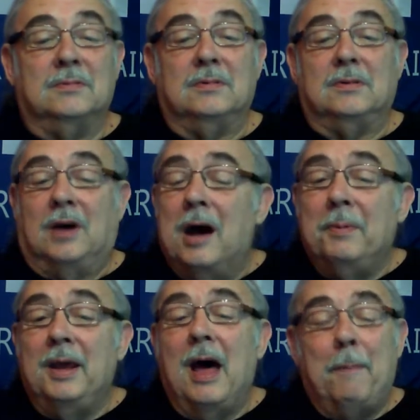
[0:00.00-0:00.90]

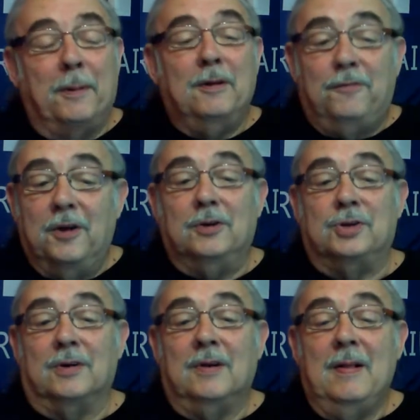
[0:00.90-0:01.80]
coming up in the
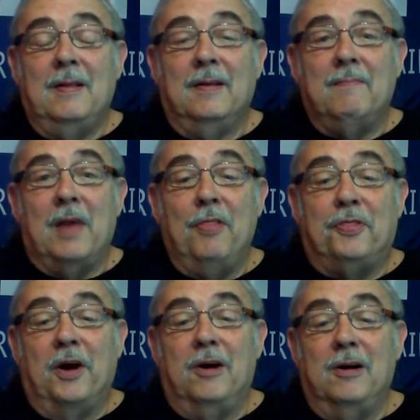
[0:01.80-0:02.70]
future. And
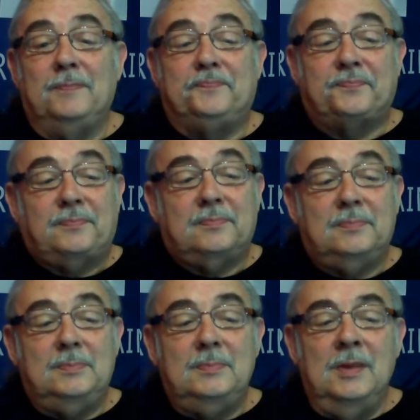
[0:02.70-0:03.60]
third,
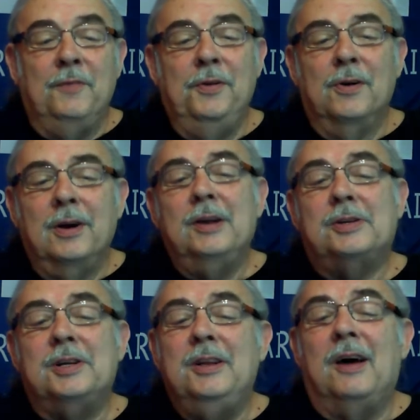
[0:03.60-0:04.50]
if you
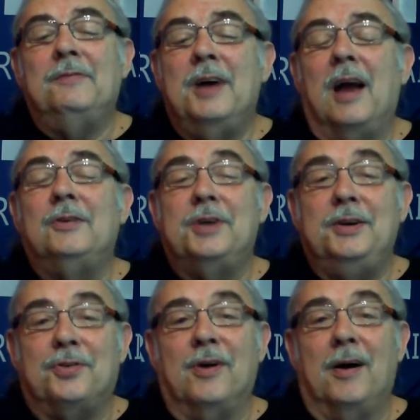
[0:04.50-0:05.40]
earnestly love Donald J.
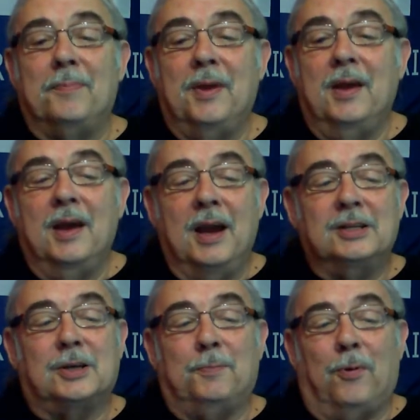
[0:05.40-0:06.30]
Trump and
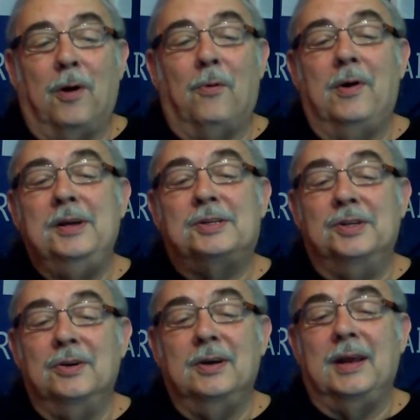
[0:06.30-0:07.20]
support what he's
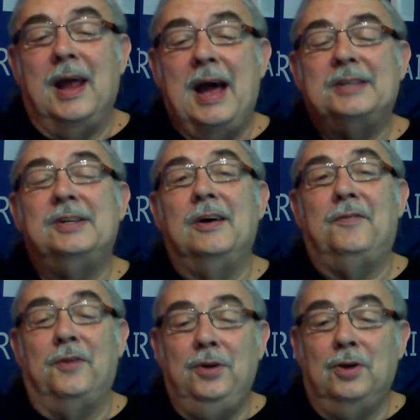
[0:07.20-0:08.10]
doing and has done
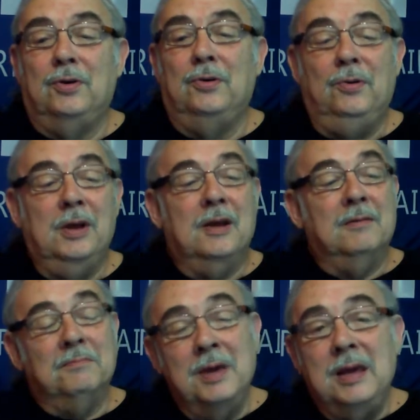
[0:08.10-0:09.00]
for you,
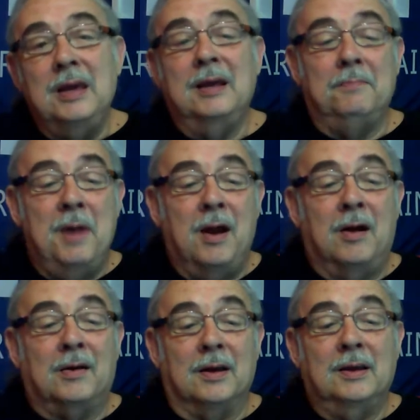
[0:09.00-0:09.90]
me, and
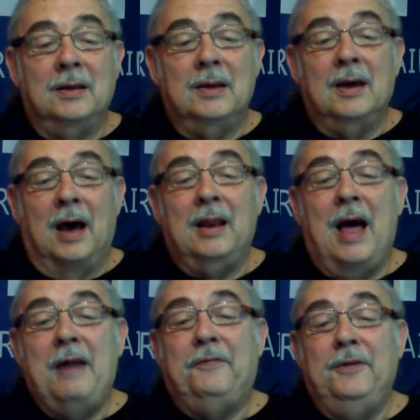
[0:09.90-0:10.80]
America, I'd
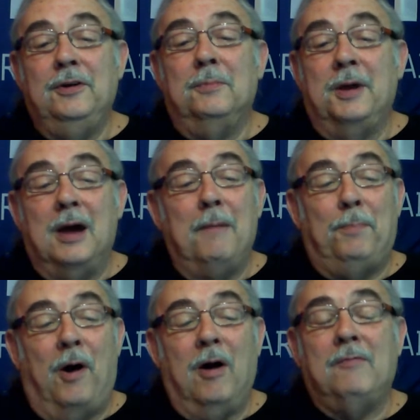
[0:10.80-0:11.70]
like for you to become
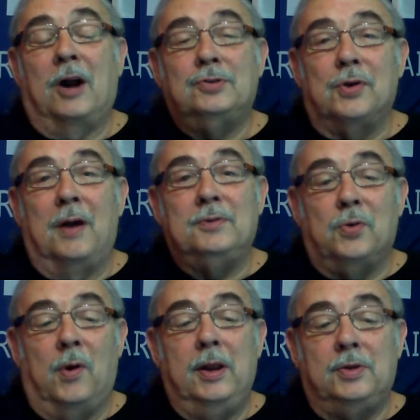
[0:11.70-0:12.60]
part of our Trump
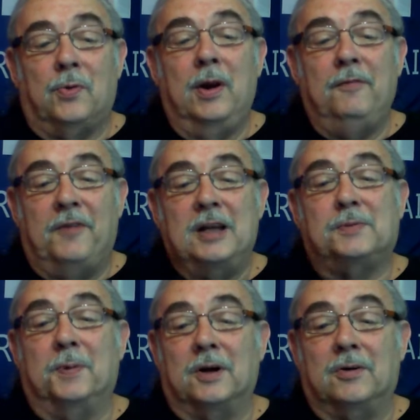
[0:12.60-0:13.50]
2020
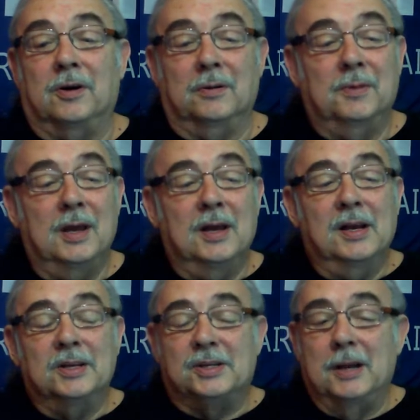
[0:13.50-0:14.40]
Facebook group.
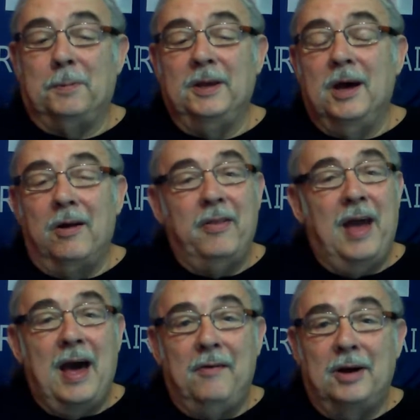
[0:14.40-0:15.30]
Simply go to
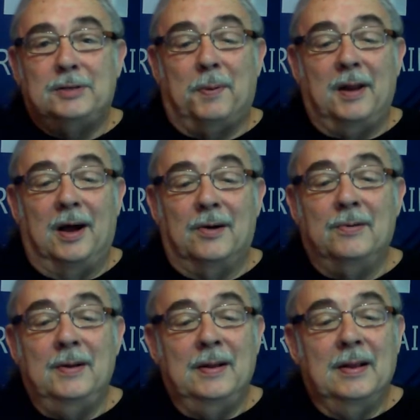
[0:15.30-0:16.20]
the address
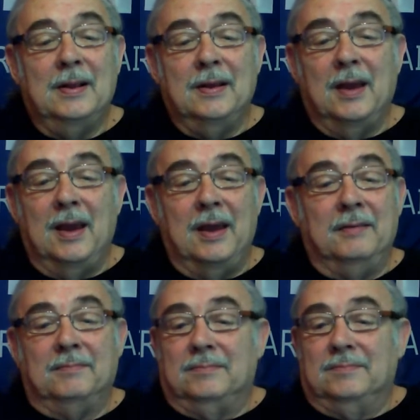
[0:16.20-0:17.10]
below
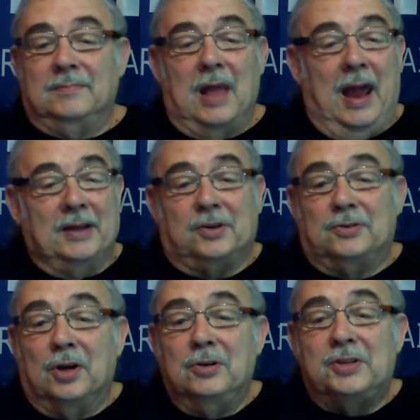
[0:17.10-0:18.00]
and answer
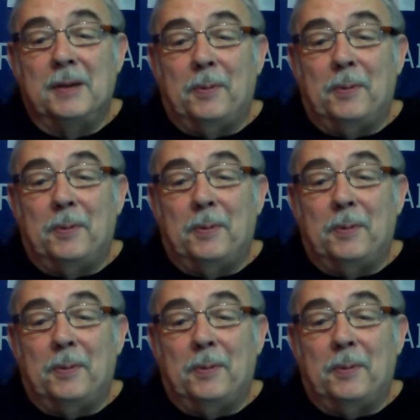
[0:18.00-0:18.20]
2 simple